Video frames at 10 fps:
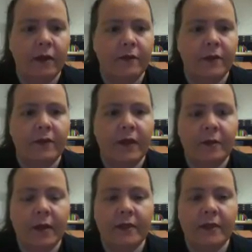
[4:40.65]
15
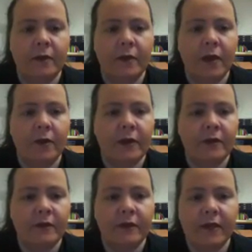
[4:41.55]
minus 0 is
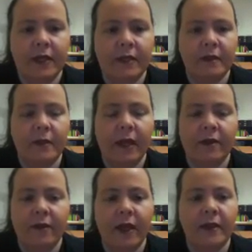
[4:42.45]
15, so we
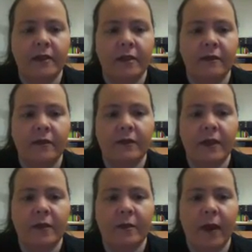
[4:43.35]
have x to the
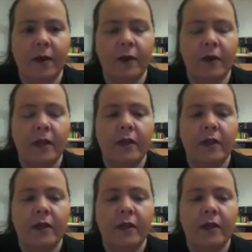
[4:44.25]
15th power.